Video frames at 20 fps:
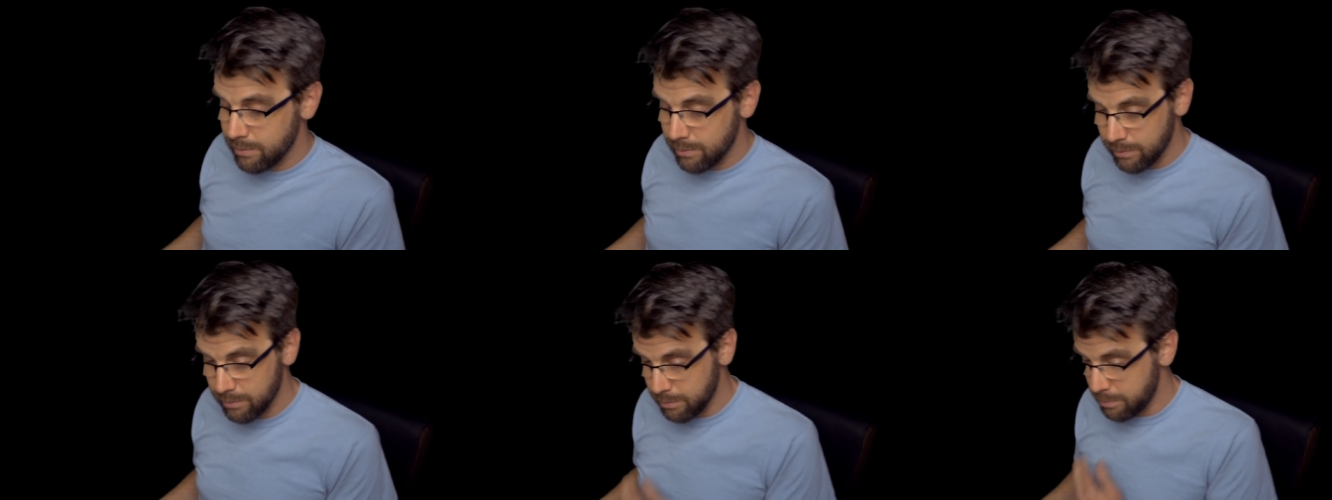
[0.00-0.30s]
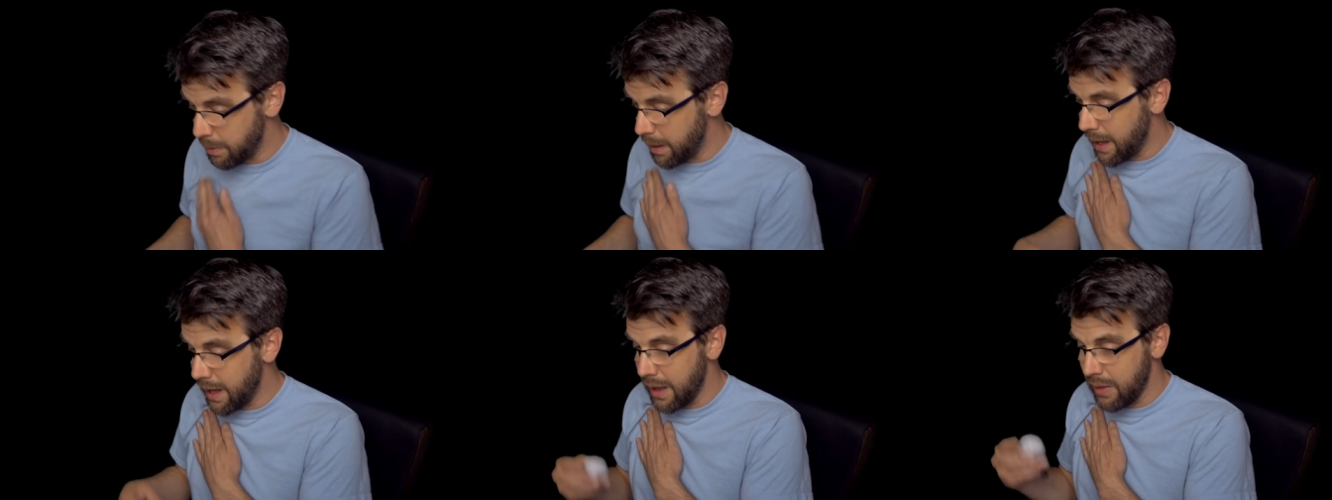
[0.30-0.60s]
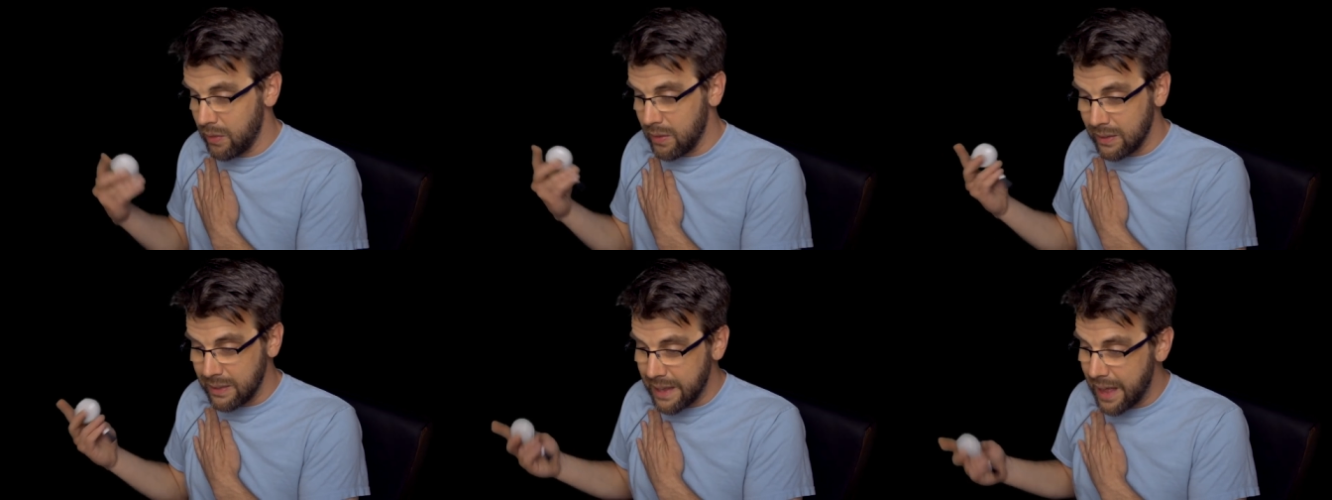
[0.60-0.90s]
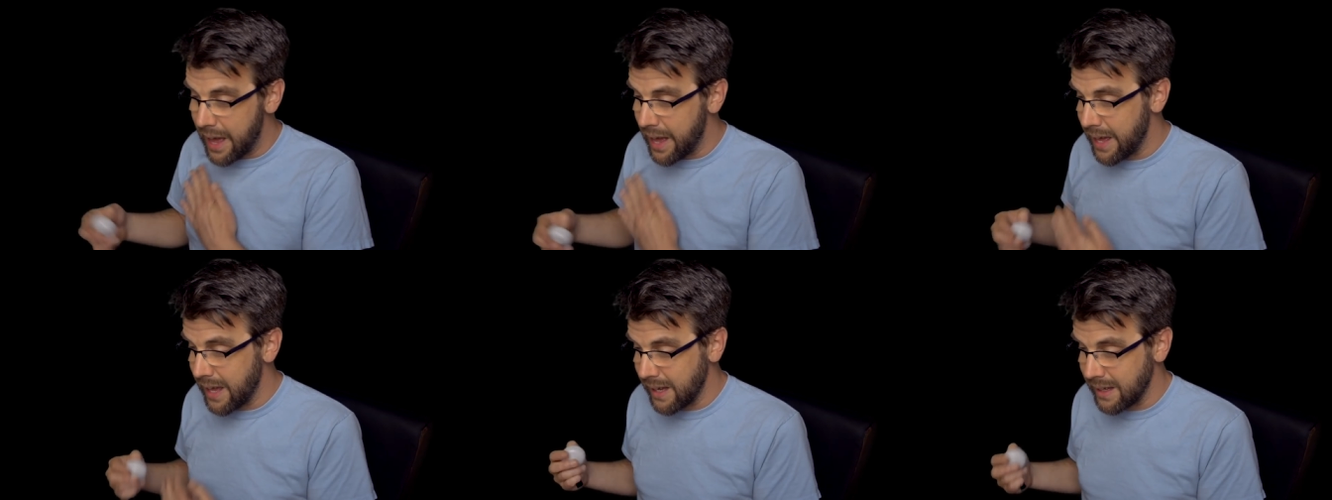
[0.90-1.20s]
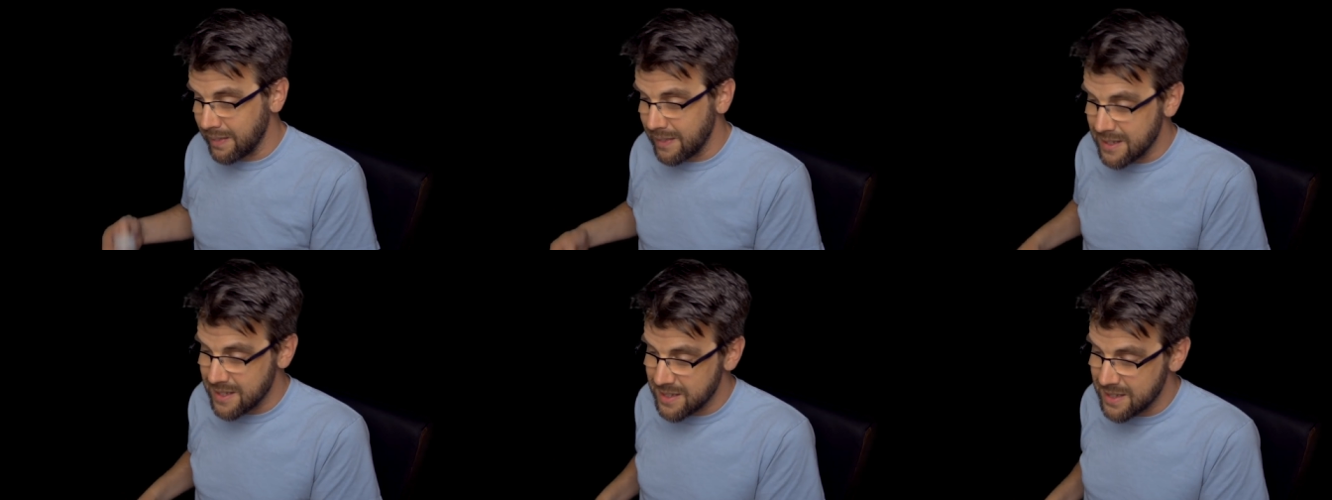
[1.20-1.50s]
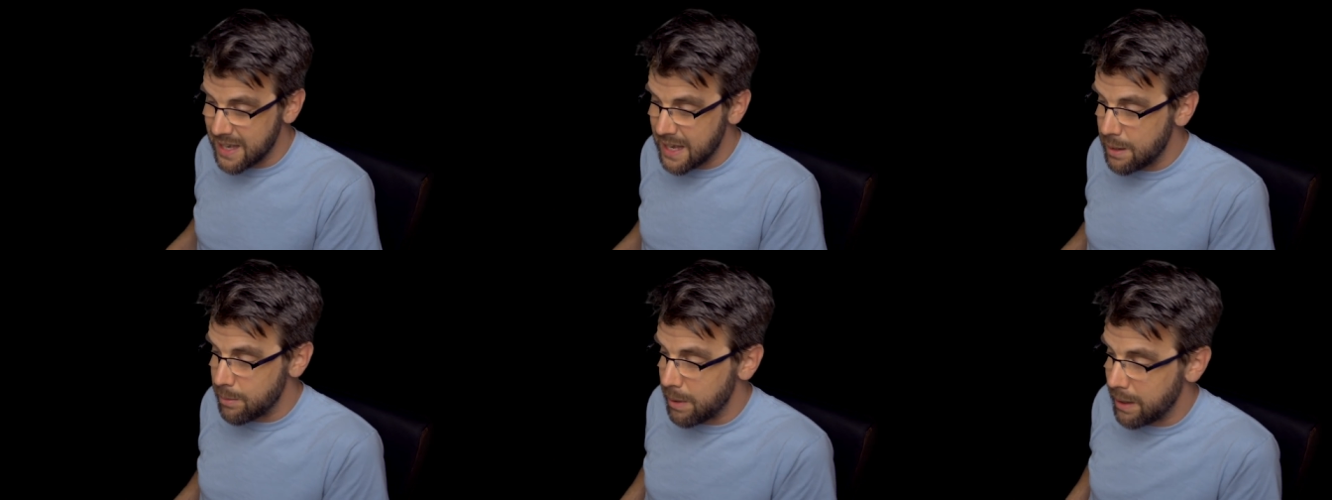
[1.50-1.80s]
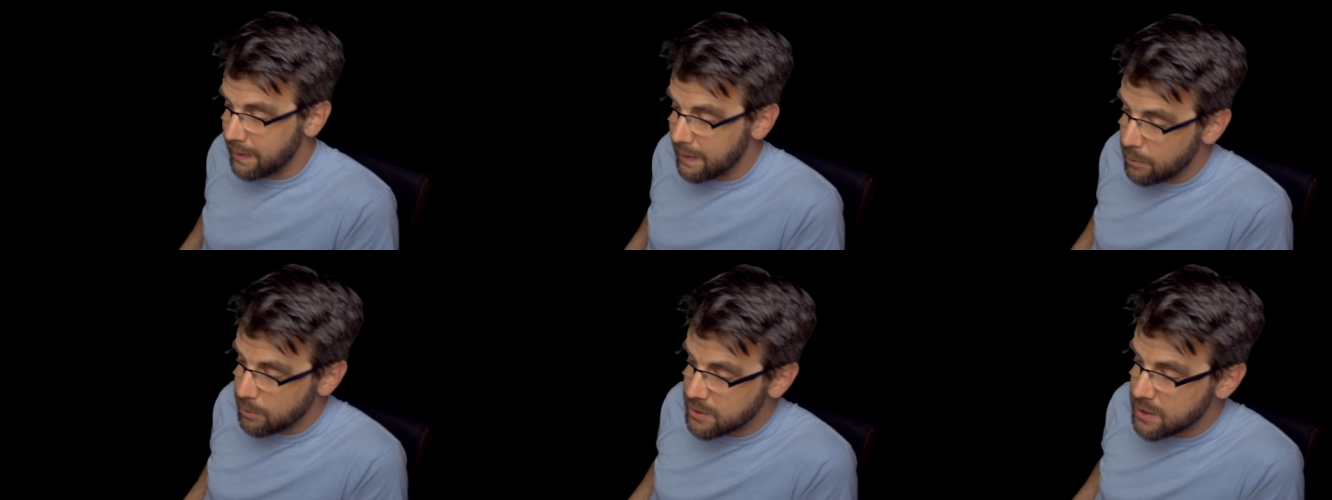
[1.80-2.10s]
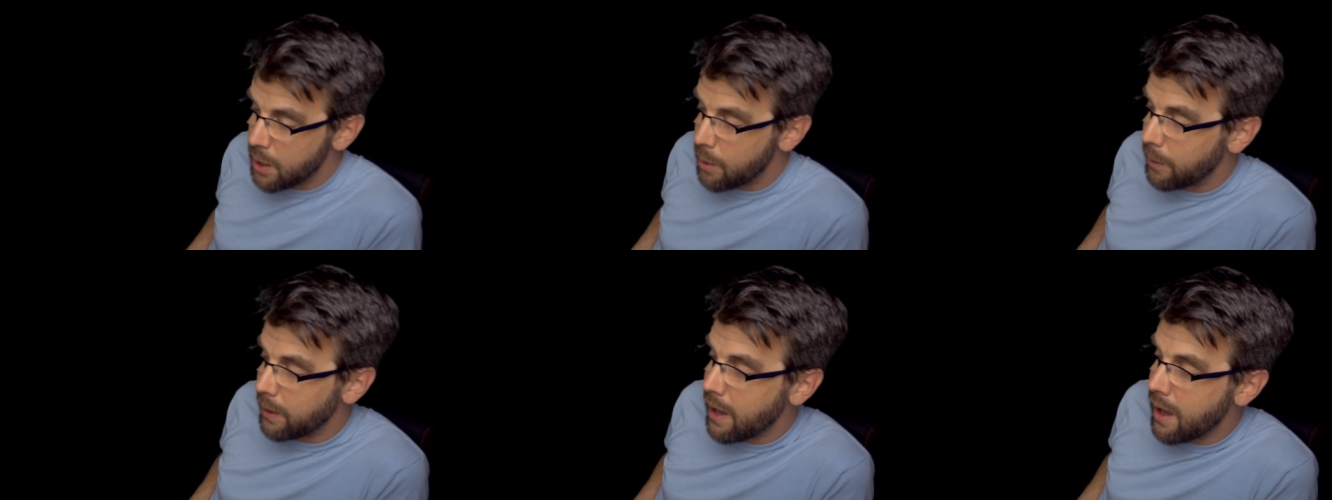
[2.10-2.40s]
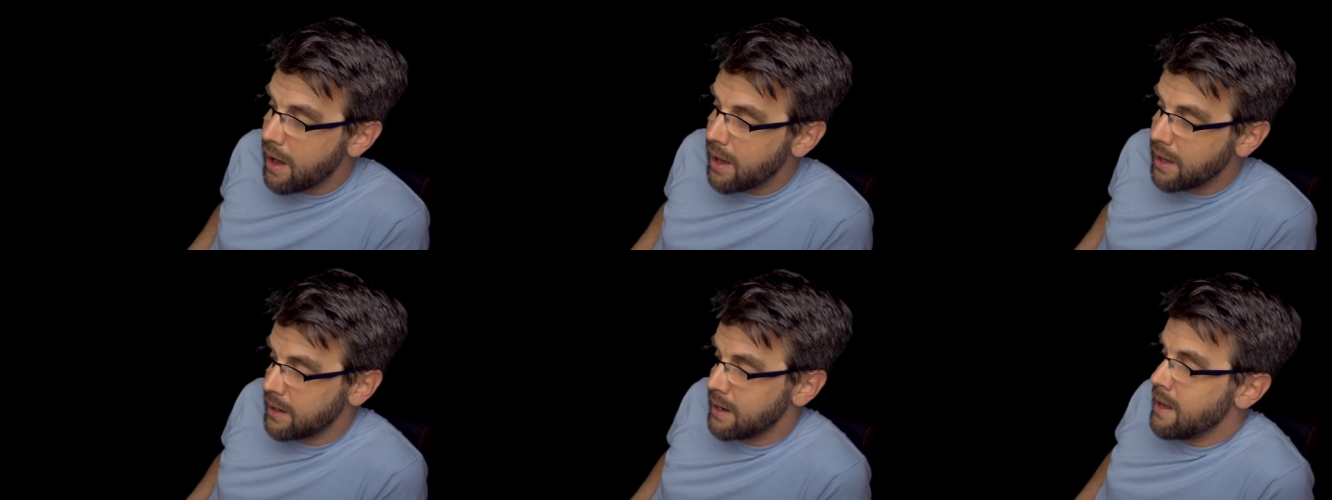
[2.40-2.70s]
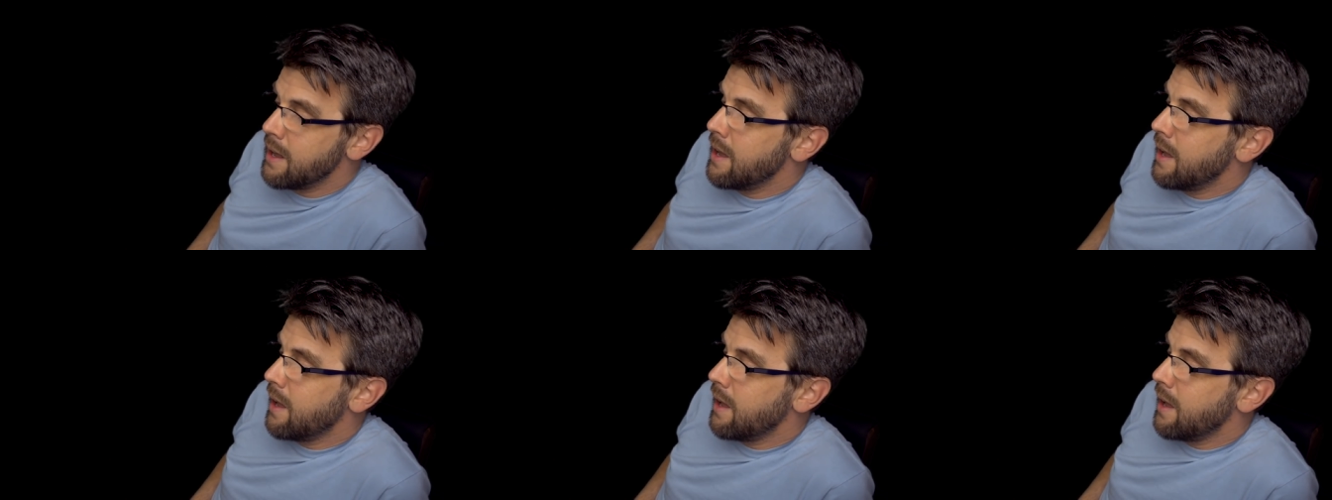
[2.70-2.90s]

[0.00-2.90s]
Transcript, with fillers: by the lying and the scheming that was going on